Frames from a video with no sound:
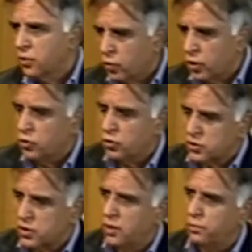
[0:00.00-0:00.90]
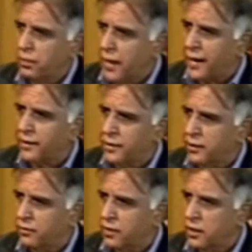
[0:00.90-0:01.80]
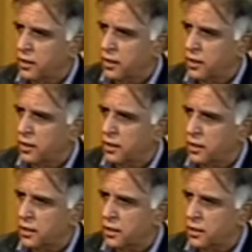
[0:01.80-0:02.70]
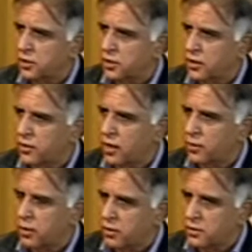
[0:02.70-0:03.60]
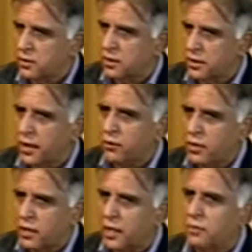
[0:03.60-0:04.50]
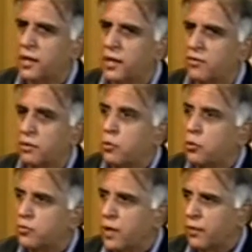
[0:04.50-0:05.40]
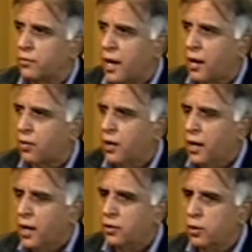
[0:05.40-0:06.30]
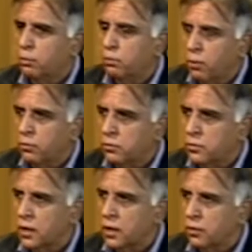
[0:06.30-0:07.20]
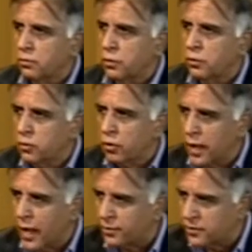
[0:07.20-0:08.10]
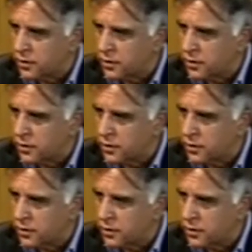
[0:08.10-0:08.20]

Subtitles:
Were you still active in the industry that time? Because they were claiming it's a boom time now. And then boom, the boom collapsed.